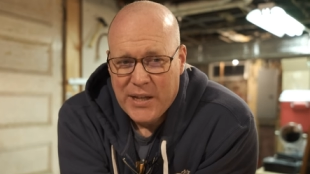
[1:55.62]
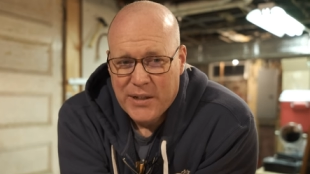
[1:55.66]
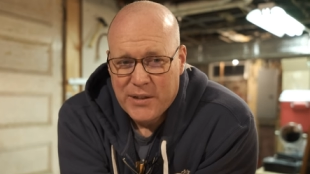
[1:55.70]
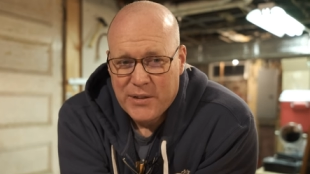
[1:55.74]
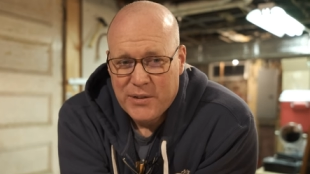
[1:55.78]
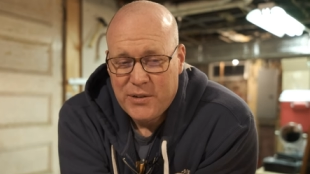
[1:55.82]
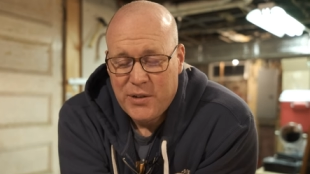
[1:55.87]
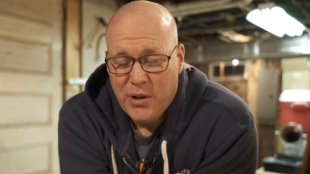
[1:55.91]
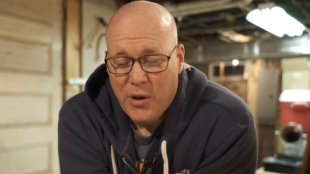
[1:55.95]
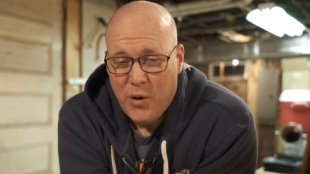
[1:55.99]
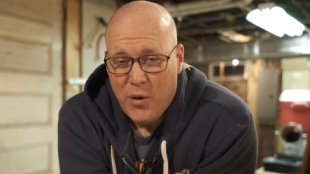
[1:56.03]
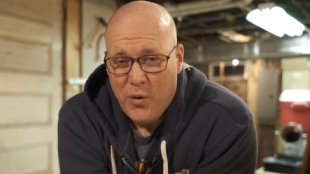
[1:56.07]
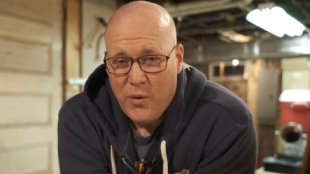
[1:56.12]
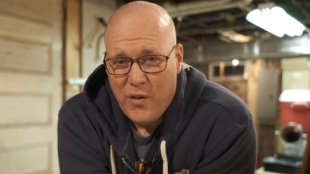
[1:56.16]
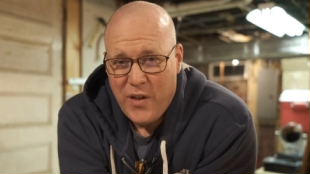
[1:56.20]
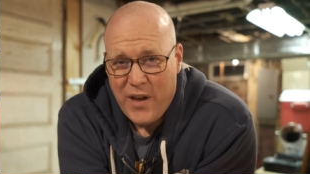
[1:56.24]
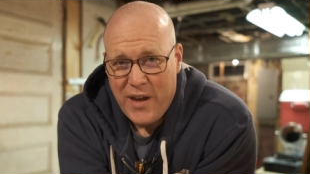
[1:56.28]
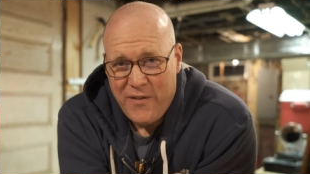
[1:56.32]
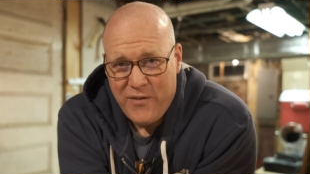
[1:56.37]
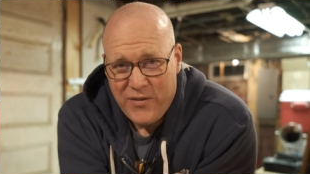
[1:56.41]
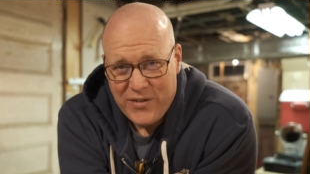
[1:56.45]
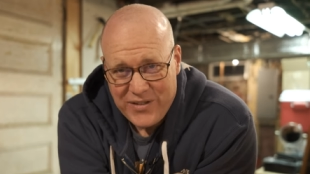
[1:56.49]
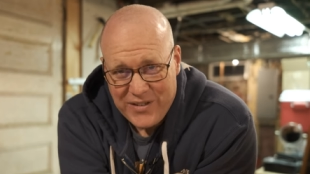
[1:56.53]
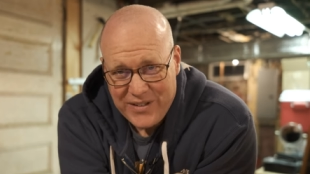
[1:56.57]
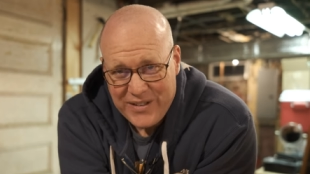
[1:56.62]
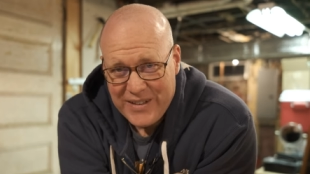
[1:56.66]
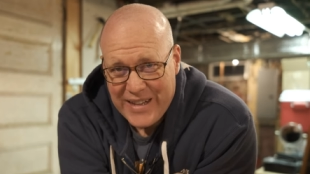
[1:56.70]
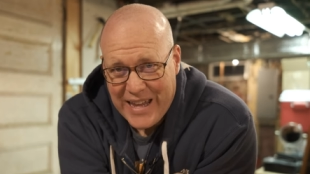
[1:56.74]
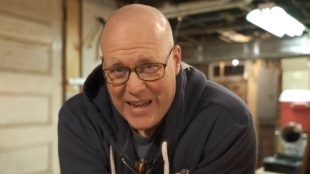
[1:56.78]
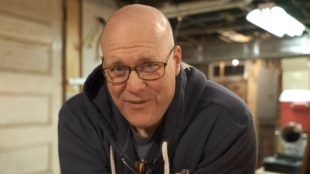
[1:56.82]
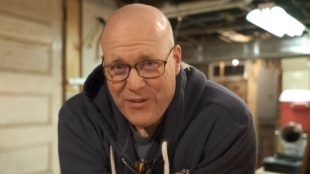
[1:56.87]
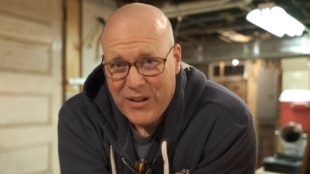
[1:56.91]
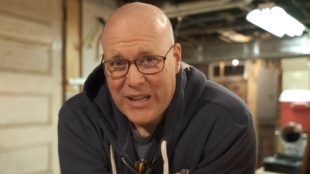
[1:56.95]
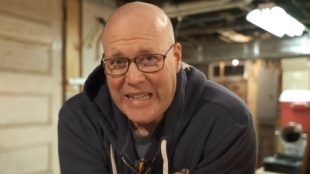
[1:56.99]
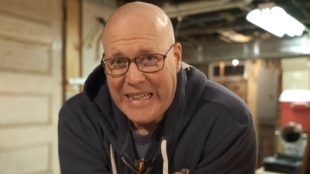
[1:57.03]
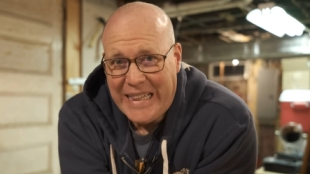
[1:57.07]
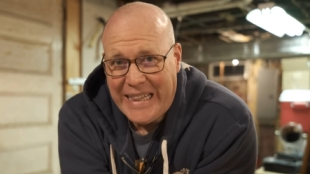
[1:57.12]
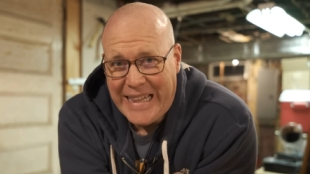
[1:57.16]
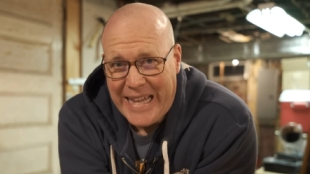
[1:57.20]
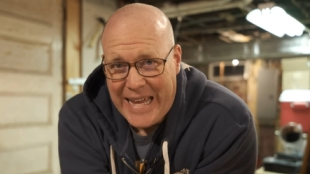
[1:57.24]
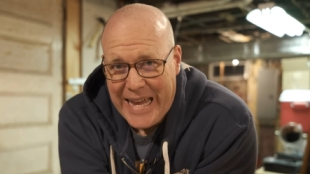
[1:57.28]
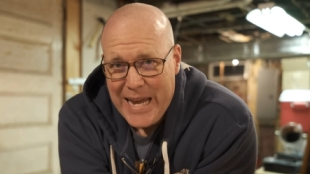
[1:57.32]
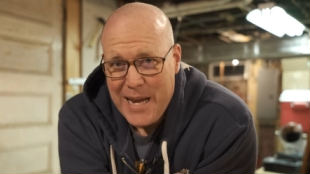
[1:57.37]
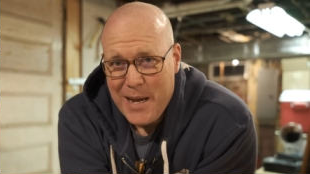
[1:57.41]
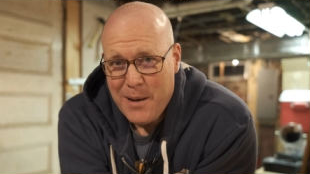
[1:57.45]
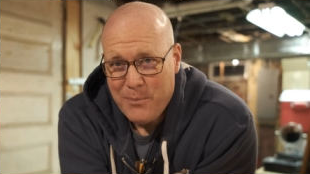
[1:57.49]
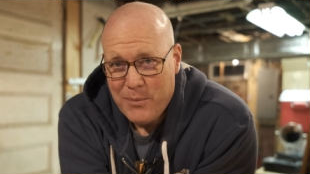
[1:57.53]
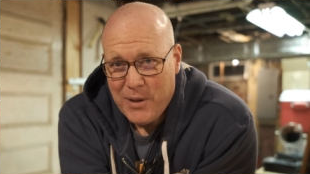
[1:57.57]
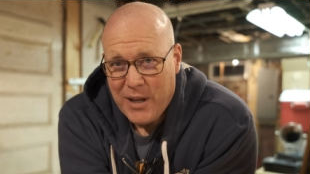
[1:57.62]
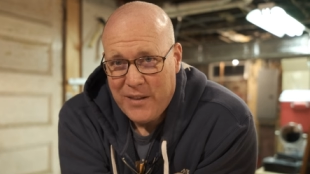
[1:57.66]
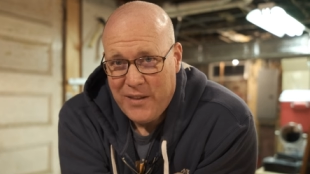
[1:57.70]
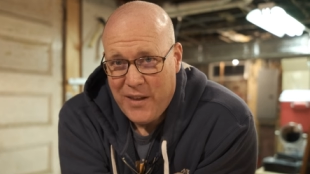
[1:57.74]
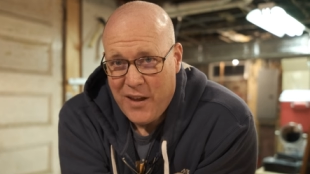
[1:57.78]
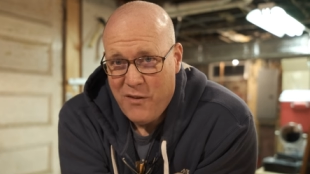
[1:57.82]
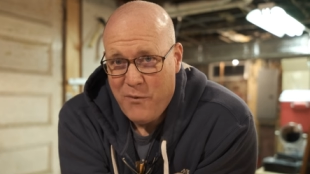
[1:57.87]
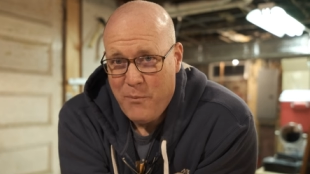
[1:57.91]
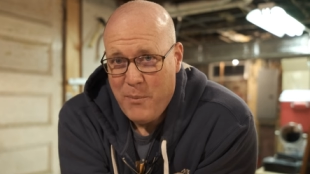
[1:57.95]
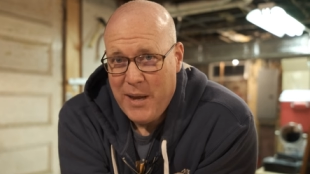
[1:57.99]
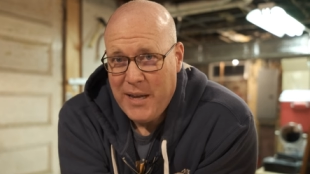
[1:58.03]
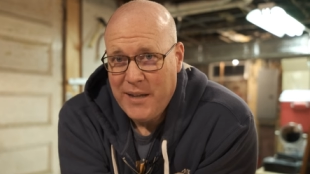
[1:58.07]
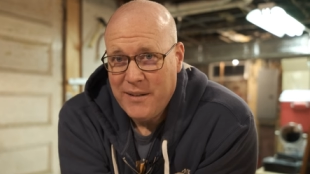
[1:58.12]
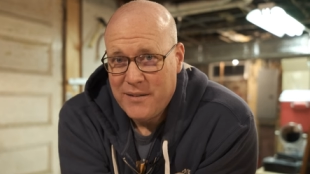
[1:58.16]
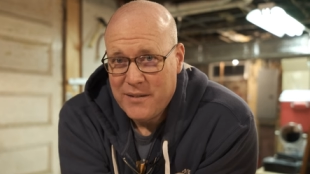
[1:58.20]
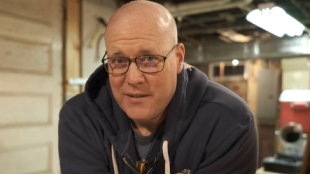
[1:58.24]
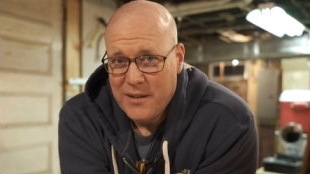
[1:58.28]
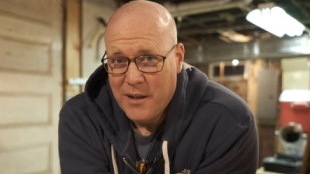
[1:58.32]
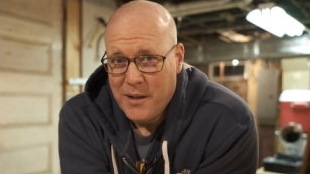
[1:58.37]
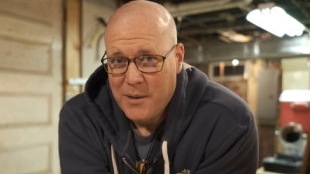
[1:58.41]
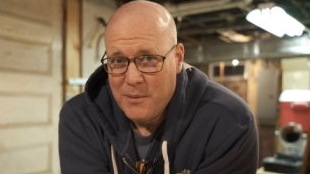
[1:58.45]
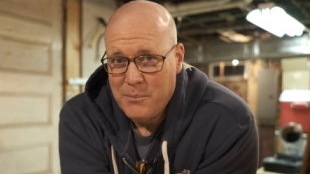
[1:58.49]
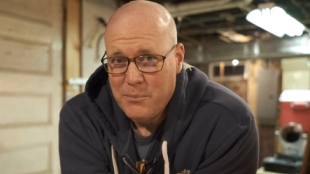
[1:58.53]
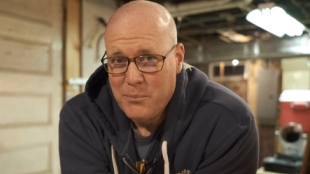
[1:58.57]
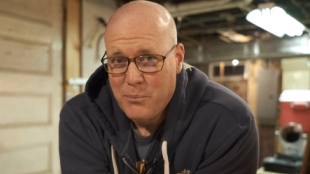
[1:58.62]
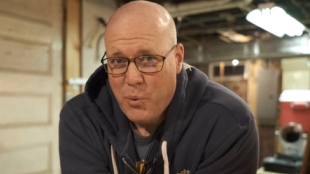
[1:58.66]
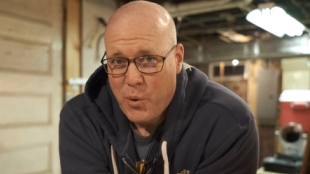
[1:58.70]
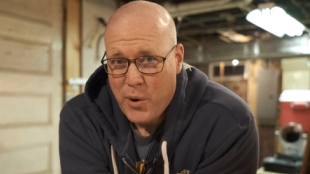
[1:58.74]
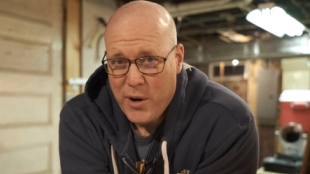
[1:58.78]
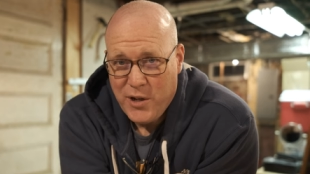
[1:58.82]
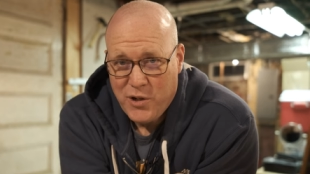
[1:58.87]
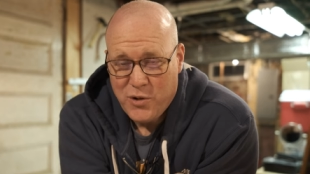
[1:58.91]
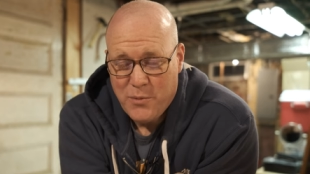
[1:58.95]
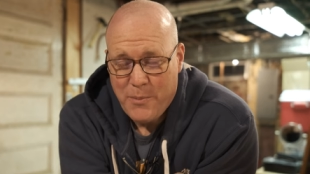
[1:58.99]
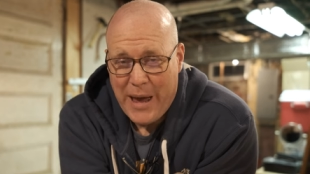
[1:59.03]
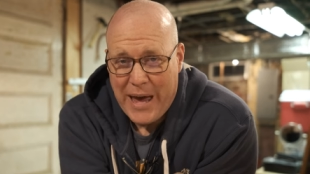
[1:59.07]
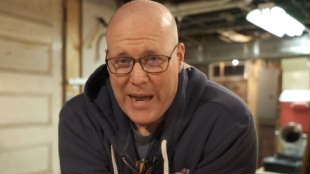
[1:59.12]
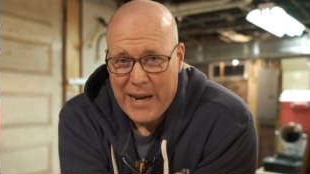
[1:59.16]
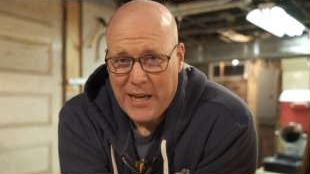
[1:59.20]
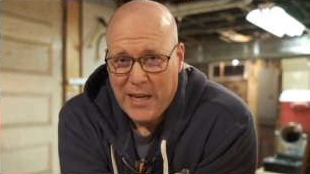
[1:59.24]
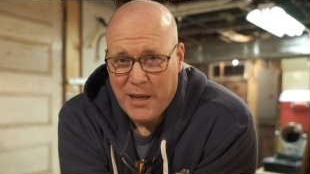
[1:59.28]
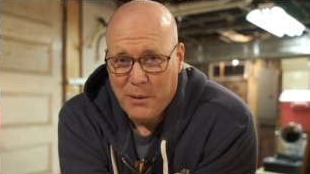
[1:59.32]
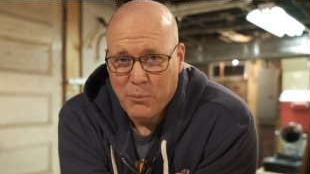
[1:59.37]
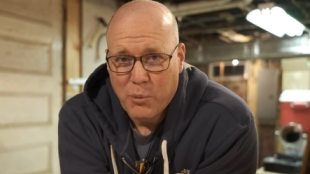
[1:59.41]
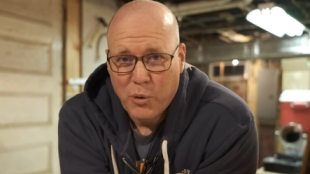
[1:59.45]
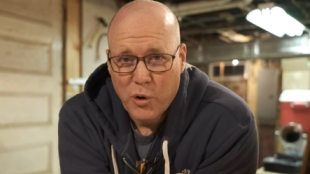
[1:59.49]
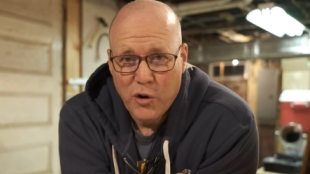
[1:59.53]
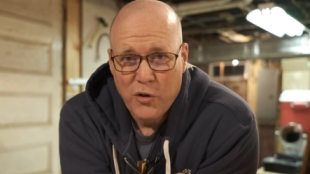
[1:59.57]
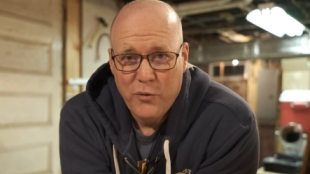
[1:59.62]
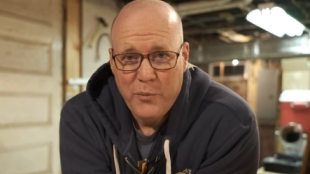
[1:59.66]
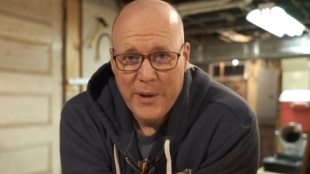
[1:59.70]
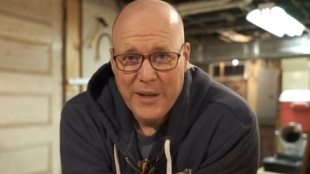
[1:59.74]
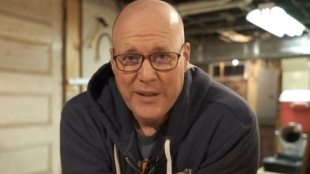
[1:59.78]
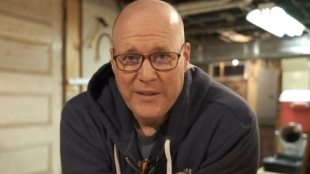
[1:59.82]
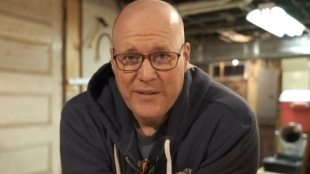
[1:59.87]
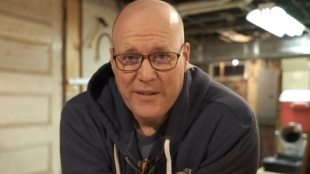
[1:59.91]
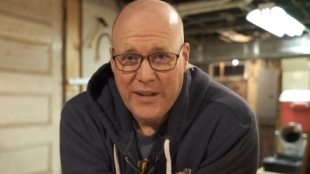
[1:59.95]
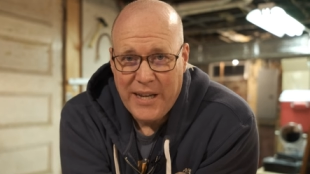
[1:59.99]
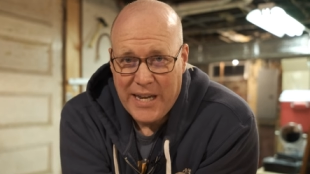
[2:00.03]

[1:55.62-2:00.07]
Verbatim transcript: so they've, they've claimed that they've made some pretty dramatic improvements